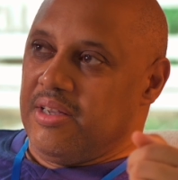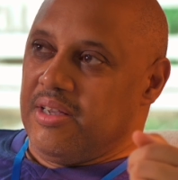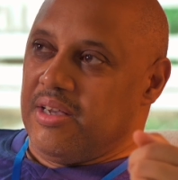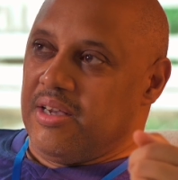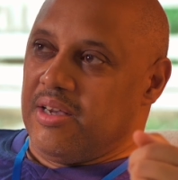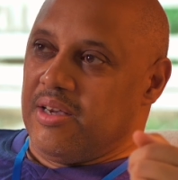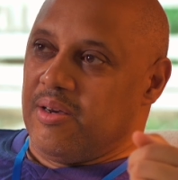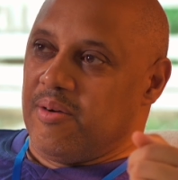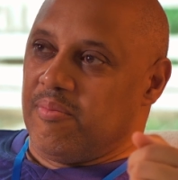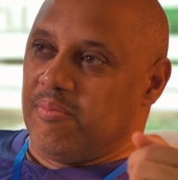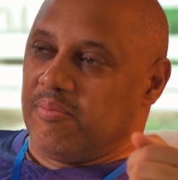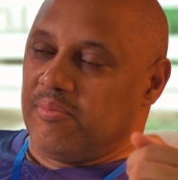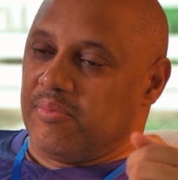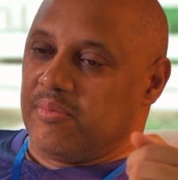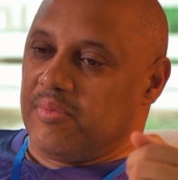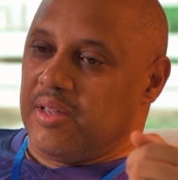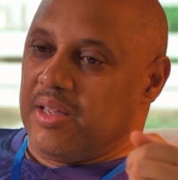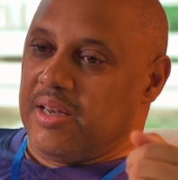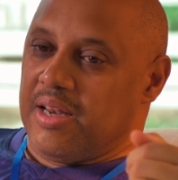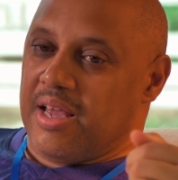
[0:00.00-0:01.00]

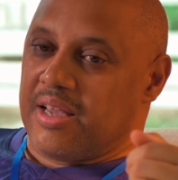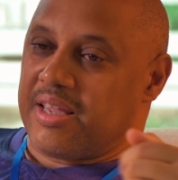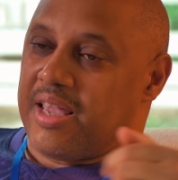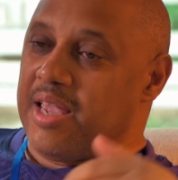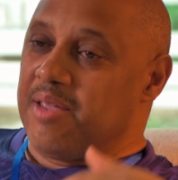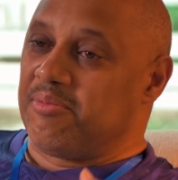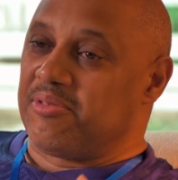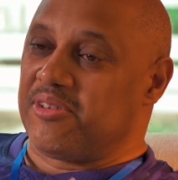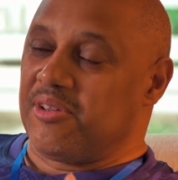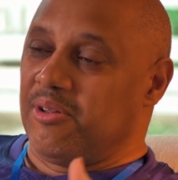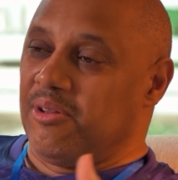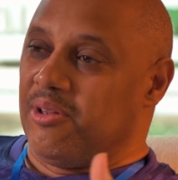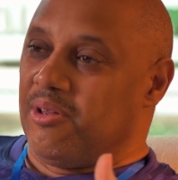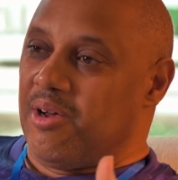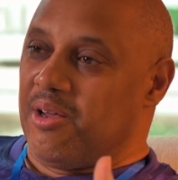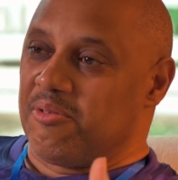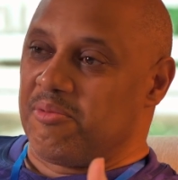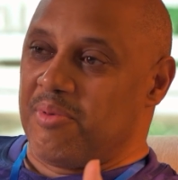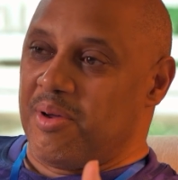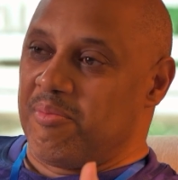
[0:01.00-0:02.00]
And I came solo.
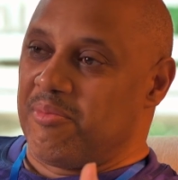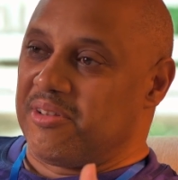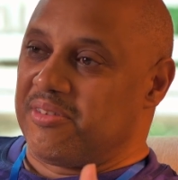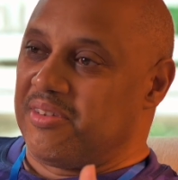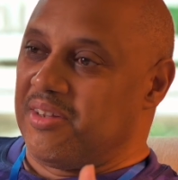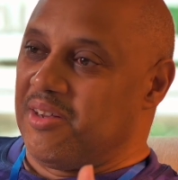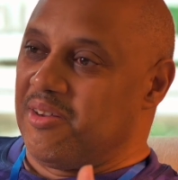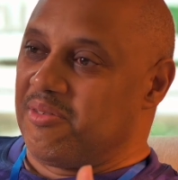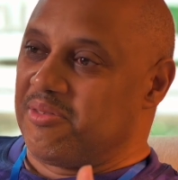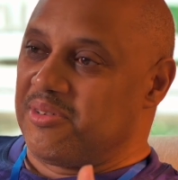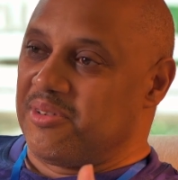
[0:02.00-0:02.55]
I was by myself.